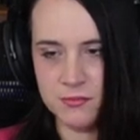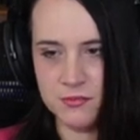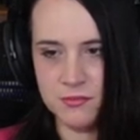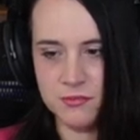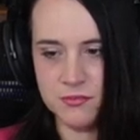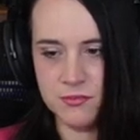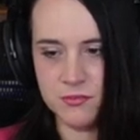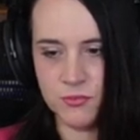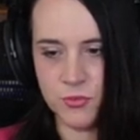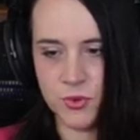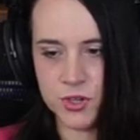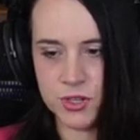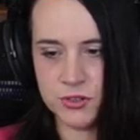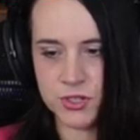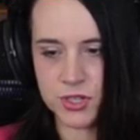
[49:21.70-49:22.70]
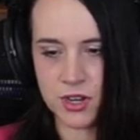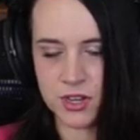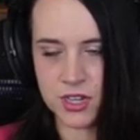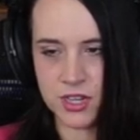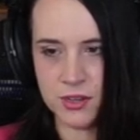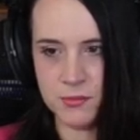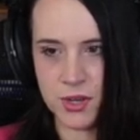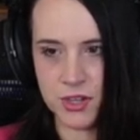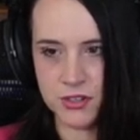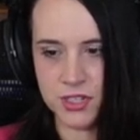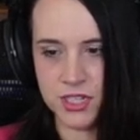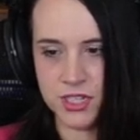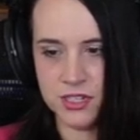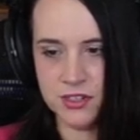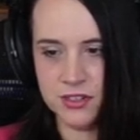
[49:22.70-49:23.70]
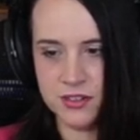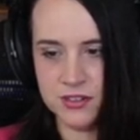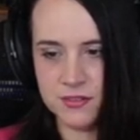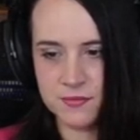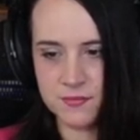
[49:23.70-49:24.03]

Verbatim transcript: Hmm? What are you talking about, Lynn?